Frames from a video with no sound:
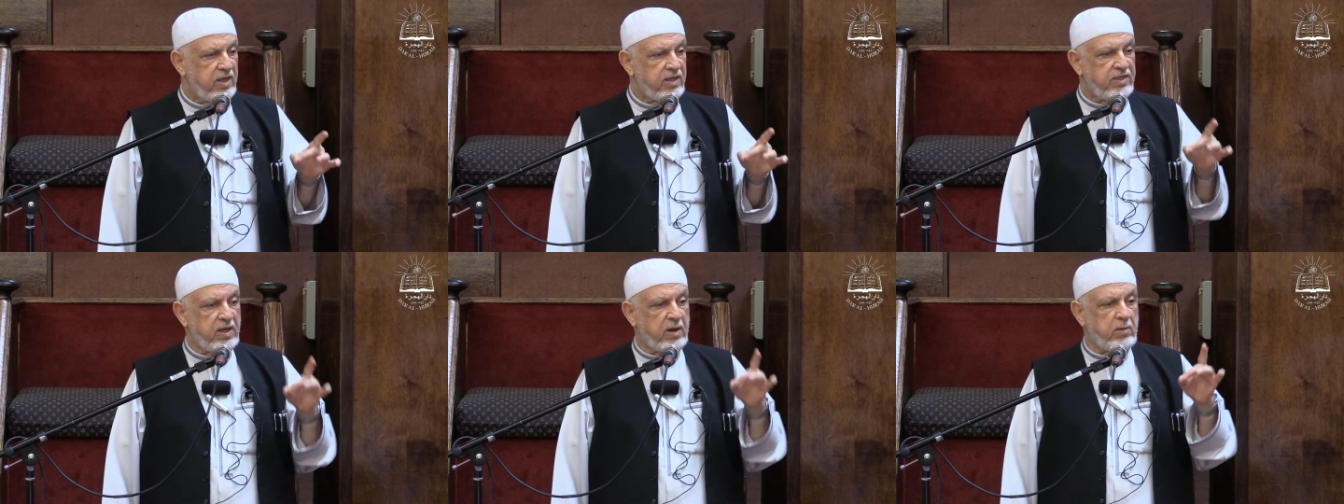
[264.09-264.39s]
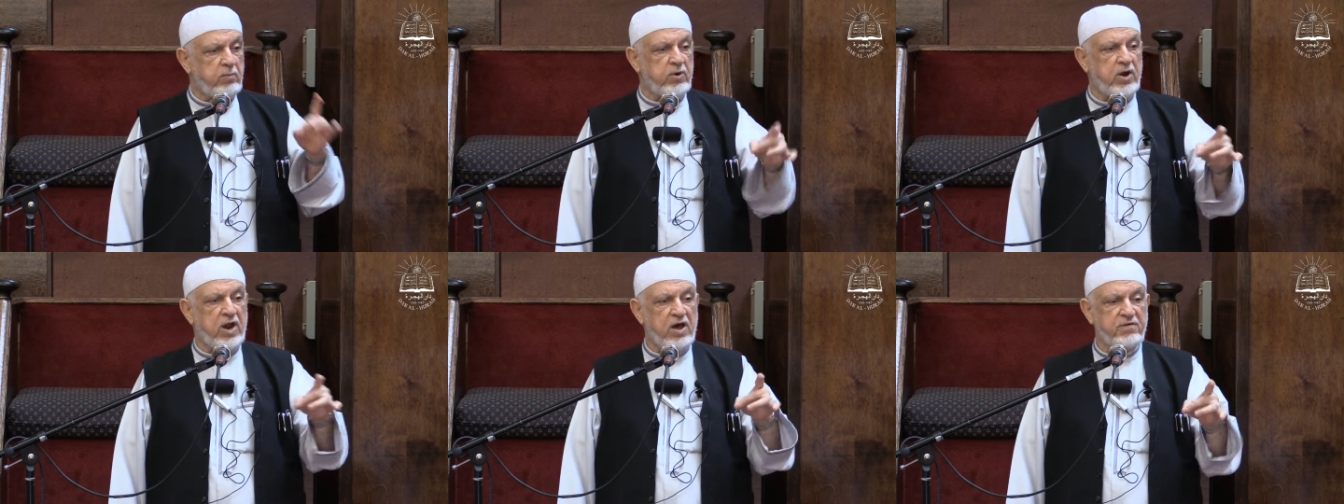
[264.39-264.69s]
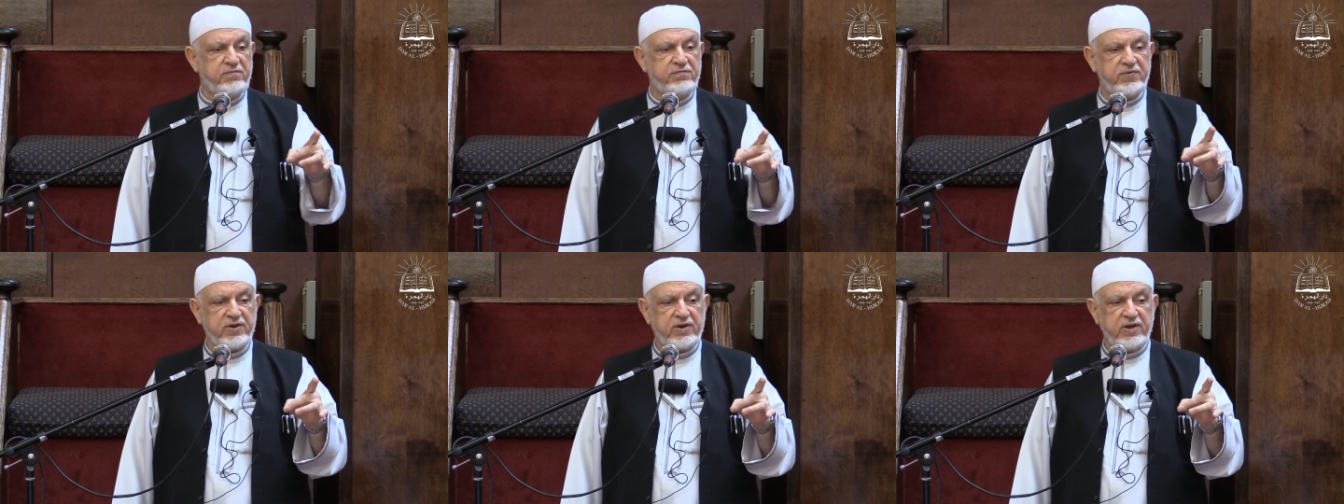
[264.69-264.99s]
the
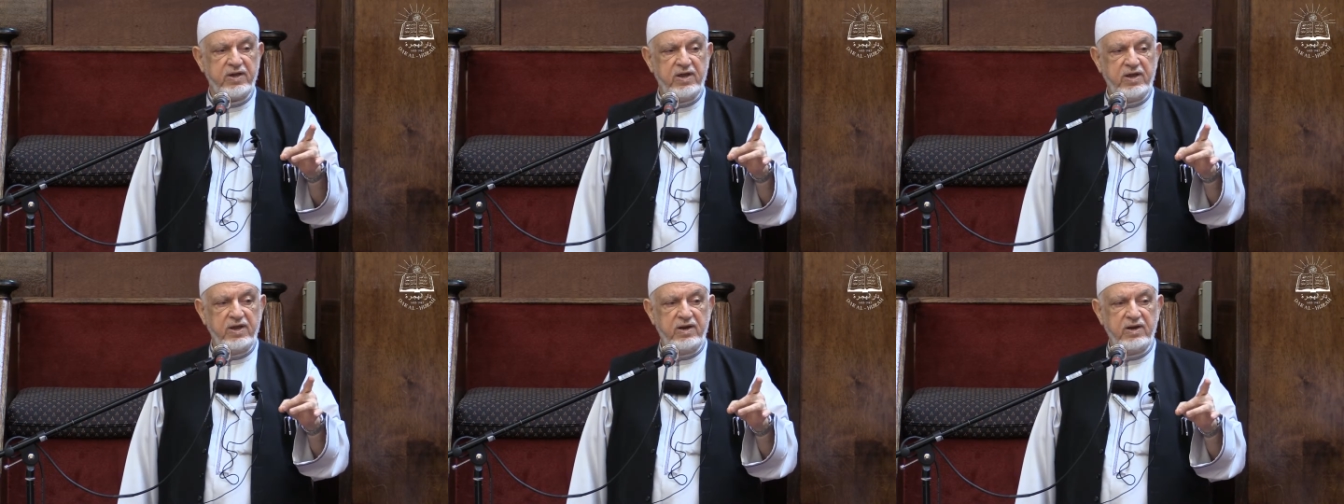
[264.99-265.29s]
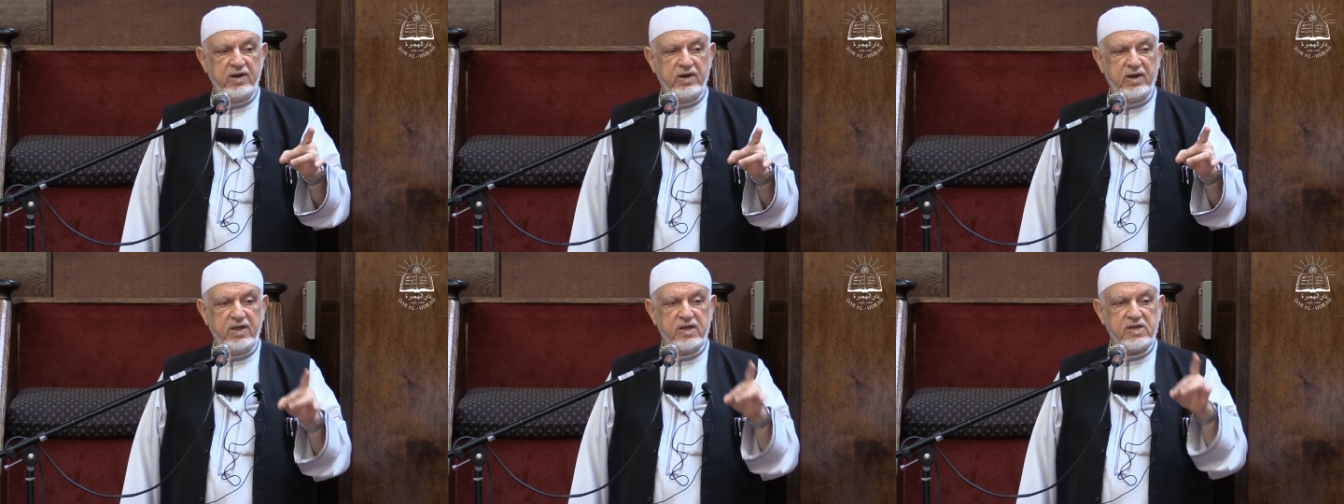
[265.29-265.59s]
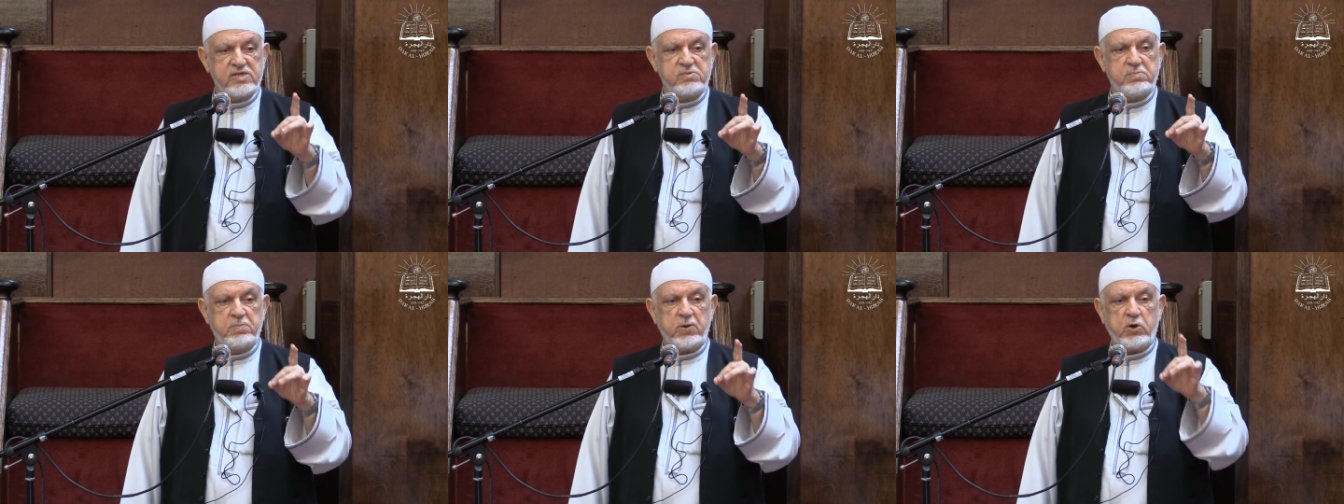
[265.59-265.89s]
munafiqeen
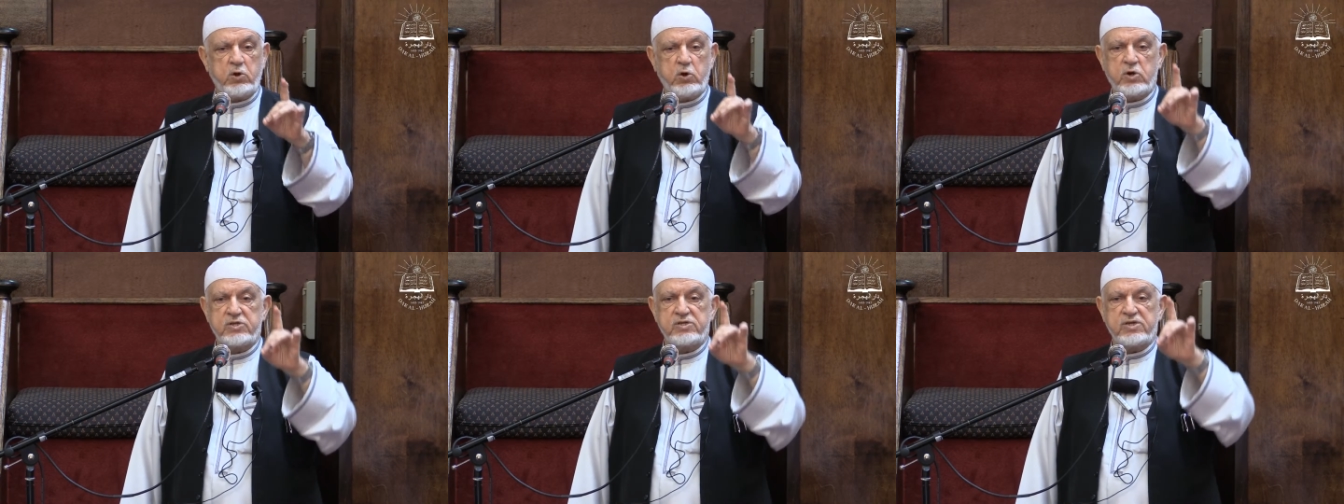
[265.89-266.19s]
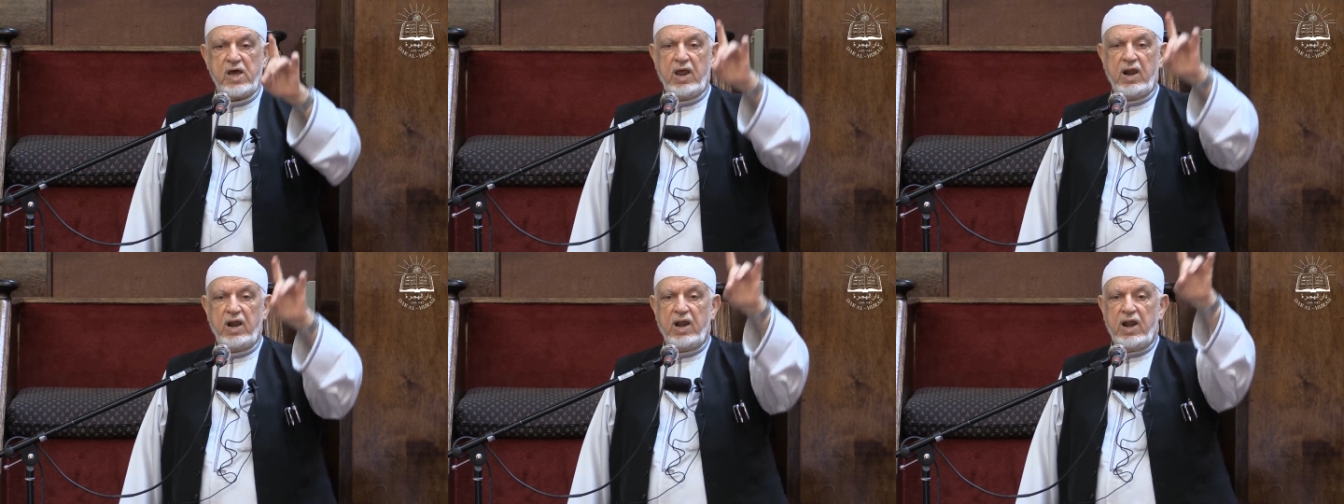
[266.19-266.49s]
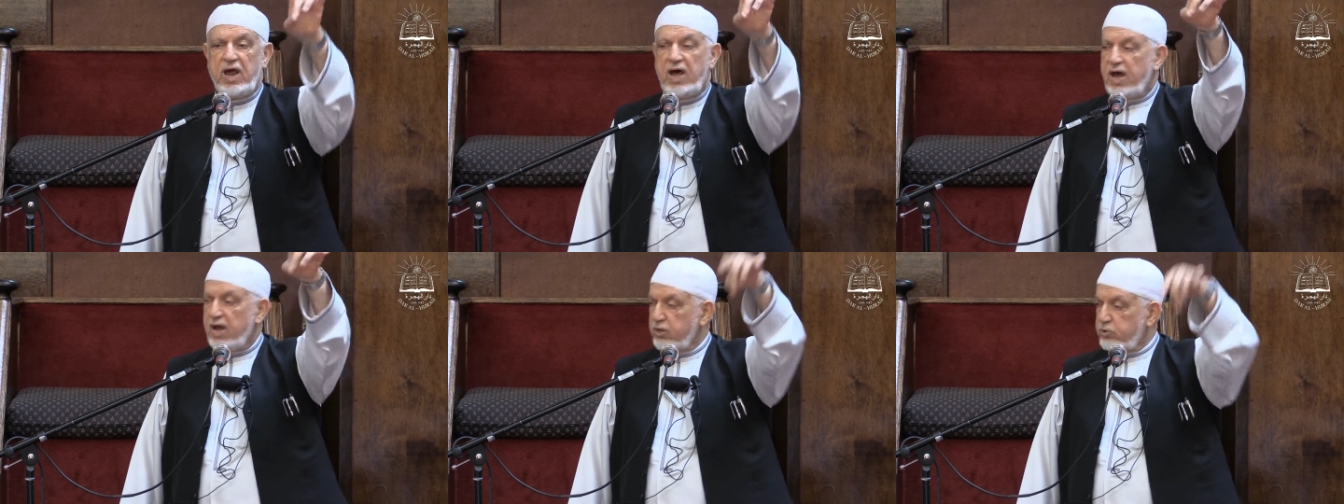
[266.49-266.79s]
is because
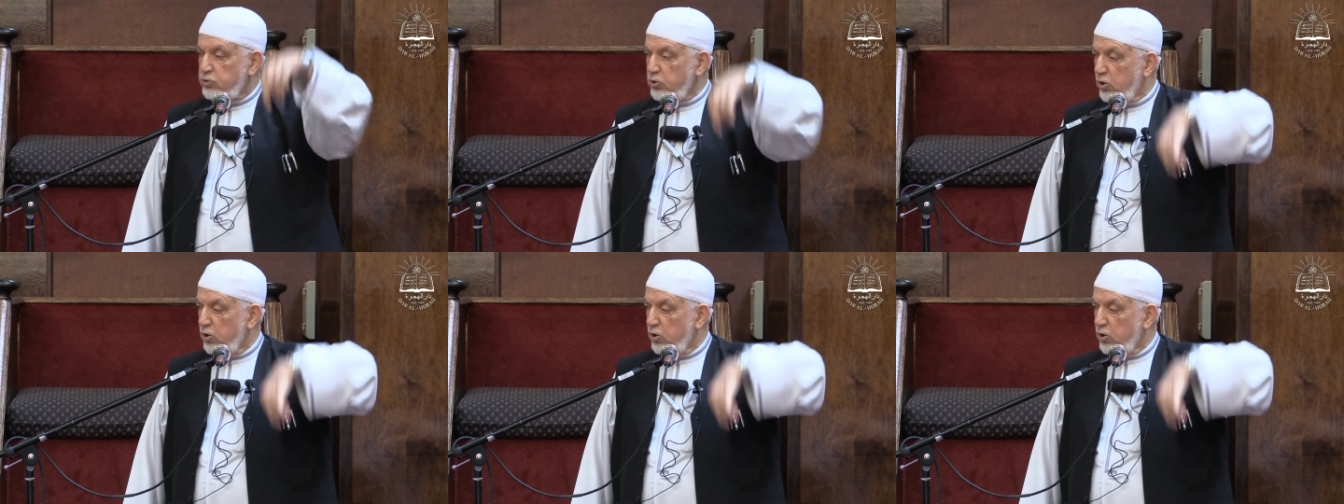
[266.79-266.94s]
Allah